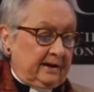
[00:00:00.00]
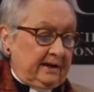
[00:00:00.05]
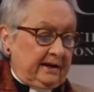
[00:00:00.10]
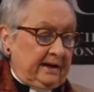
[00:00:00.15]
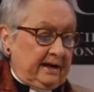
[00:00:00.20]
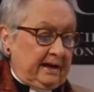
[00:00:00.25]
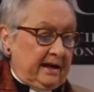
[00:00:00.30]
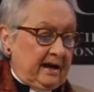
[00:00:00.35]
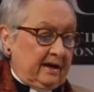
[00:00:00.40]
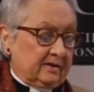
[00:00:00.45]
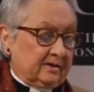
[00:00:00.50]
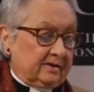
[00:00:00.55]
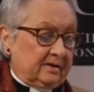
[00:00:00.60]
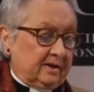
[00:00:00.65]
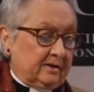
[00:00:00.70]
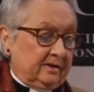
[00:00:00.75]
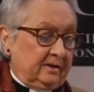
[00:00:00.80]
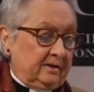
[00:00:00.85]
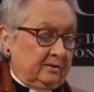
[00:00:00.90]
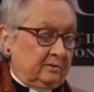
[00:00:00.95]
He, has,
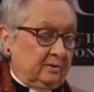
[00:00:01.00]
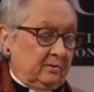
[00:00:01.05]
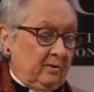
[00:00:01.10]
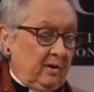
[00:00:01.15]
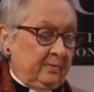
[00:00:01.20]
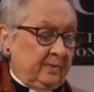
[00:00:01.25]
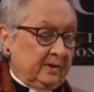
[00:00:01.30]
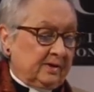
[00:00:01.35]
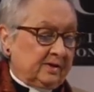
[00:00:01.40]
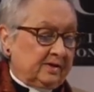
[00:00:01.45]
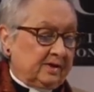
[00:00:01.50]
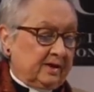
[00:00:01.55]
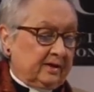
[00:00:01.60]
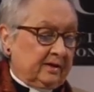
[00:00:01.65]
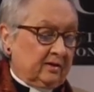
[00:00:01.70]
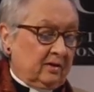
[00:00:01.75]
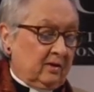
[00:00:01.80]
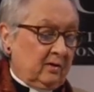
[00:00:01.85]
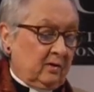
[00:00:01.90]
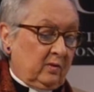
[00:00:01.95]
he grew up in
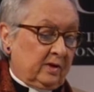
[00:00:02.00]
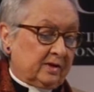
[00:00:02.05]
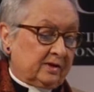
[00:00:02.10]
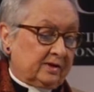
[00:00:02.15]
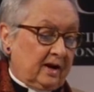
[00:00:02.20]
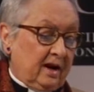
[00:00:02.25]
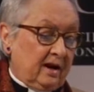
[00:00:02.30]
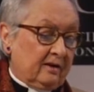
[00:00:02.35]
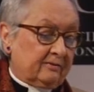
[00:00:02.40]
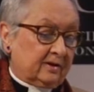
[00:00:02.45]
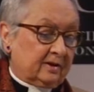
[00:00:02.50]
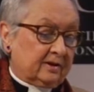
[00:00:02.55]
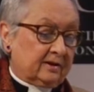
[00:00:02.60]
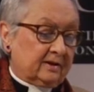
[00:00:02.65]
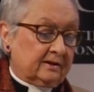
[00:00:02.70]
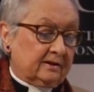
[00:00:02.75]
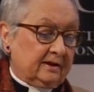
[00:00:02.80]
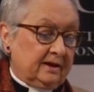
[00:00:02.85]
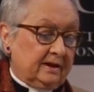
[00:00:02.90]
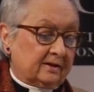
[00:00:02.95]
Senegal, West
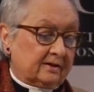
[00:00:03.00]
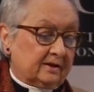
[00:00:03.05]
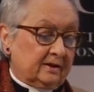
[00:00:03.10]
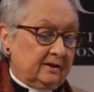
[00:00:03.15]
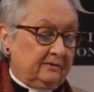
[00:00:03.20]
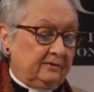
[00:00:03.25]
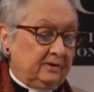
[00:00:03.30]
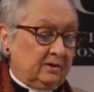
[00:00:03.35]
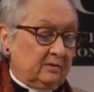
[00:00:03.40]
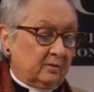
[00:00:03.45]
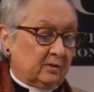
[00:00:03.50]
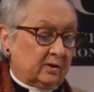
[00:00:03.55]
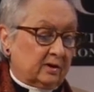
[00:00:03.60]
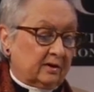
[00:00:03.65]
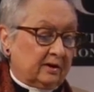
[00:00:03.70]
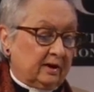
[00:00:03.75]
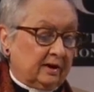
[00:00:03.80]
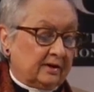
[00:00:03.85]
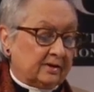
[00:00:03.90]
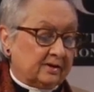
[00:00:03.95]
Africa. He has lived and
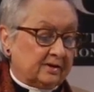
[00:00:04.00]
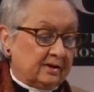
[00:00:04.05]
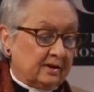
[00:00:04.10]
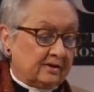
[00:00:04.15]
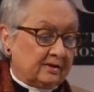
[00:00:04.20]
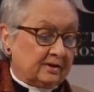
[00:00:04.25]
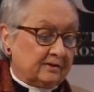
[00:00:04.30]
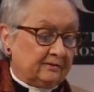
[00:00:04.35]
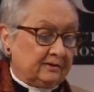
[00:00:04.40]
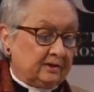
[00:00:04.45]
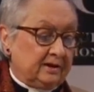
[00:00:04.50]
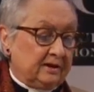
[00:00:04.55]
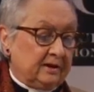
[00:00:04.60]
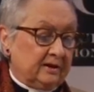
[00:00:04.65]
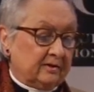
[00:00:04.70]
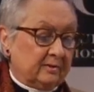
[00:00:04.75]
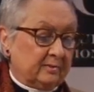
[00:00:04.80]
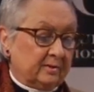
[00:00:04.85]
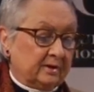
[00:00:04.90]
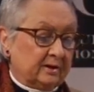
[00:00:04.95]
worked extensively
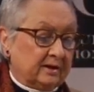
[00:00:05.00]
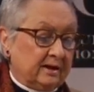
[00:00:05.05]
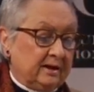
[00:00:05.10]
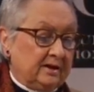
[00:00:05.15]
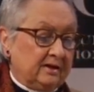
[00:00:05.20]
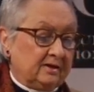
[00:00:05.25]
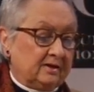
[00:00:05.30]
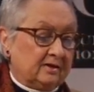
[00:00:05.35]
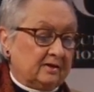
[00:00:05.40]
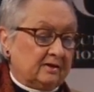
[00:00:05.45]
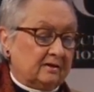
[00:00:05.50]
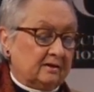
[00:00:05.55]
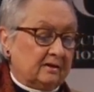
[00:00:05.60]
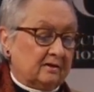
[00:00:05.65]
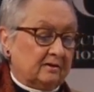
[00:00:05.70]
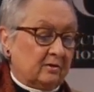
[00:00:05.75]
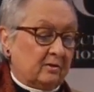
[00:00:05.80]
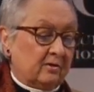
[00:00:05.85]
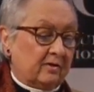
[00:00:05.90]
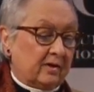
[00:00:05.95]
in the Middle East
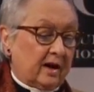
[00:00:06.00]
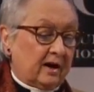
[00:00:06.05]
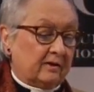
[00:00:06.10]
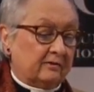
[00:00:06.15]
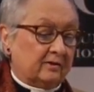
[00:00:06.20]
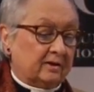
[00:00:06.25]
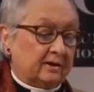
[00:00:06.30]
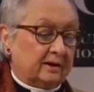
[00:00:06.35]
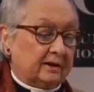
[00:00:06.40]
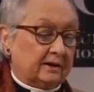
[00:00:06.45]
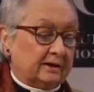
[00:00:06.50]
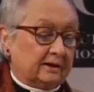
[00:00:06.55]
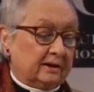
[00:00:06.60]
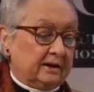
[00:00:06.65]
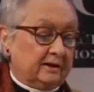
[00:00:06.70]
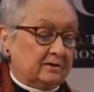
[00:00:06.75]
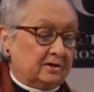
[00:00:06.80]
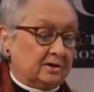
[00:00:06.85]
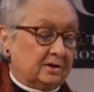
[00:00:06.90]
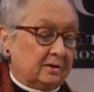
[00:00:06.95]
and North Africa in
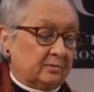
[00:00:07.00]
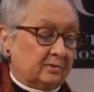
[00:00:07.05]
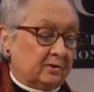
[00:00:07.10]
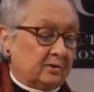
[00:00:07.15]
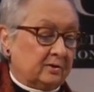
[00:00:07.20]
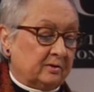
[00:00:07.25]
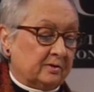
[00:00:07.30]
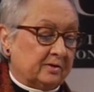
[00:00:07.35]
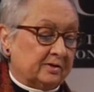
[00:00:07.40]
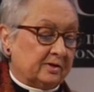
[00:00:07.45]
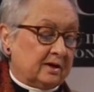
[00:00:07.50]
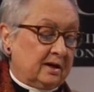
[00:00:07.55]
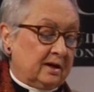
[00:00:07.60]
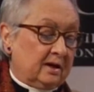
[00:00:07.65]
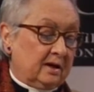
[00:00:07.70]
leadership roles